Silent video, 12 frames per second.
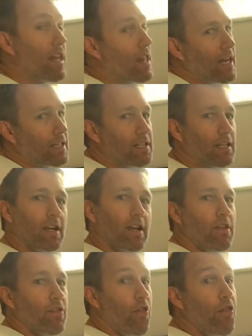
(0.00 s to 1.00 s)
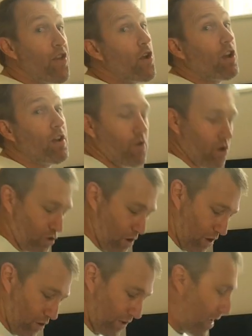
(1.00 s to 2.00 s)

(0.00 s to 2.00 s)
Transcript: like I said, like the theory of what you're trying to do is